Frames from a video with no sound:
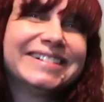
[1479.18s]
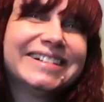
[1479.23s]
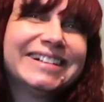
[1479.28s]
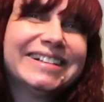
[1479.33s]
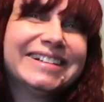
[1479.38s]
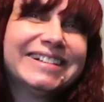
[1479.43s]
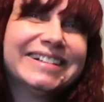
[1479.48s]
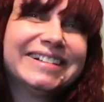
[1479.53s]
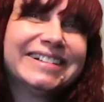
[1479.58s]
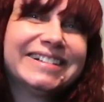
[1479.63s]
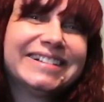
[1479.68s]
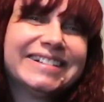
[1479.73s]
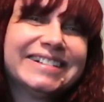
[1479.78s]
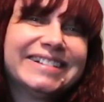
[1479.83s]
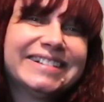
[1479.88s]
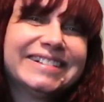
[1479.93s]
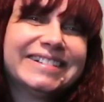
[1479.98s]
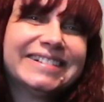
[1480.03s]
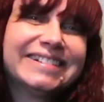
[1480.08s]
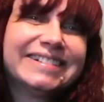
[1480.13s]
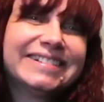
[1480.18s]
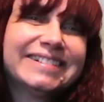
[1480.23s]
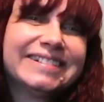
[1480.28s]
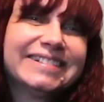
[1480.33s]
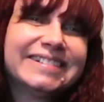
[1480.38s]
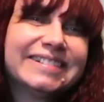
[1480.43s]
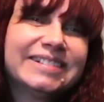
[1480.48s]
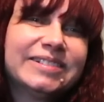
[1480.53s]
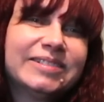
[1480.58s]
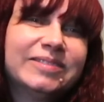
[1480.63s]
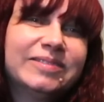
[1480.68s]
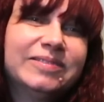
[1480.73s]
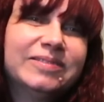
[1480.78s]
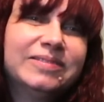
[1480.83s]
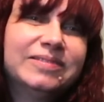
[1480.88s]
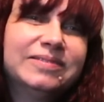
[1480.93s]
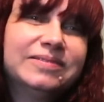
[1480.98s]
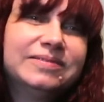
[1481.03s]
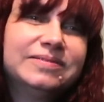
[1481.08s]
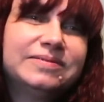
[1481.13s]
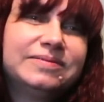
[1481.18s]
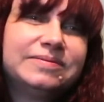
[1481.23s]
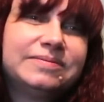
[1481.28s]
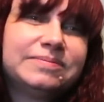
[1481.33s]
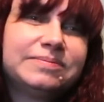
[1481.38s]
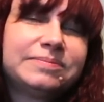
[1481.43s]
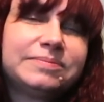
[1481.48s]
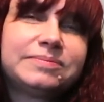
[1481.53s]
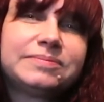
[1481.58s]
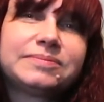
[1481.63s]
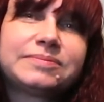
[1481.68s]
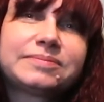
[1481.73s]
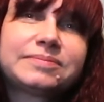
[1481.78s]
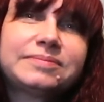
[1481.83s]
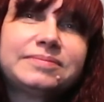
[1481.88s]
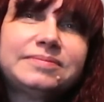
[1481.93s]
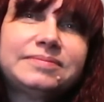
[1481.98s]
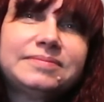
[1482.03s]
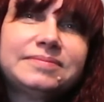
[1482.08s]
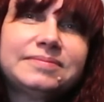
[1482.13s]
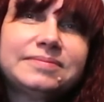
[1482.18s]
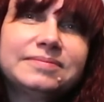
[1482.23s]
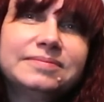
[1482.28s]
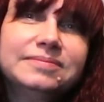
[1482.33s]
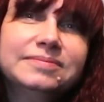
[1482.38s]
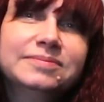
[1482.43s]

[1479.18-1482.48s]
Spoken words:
(not speaking)